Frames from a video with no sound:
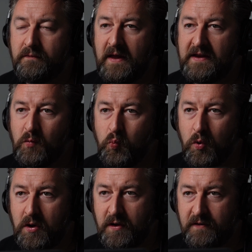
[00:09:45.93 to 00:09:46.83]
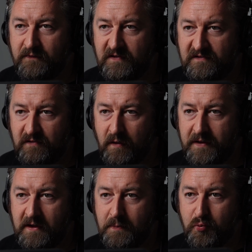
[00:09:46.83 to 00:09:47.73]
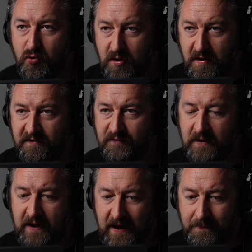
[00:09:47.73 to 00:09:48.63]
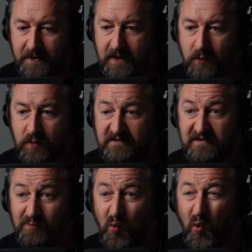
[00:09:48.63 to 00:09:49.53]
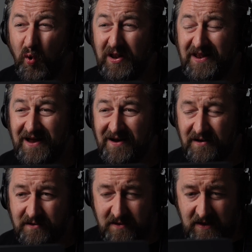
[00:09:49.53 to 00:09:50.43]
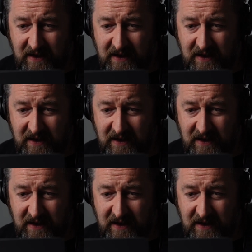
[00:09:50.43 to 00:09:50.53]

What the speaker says: any word of the strike prior to it happening, which is more luck than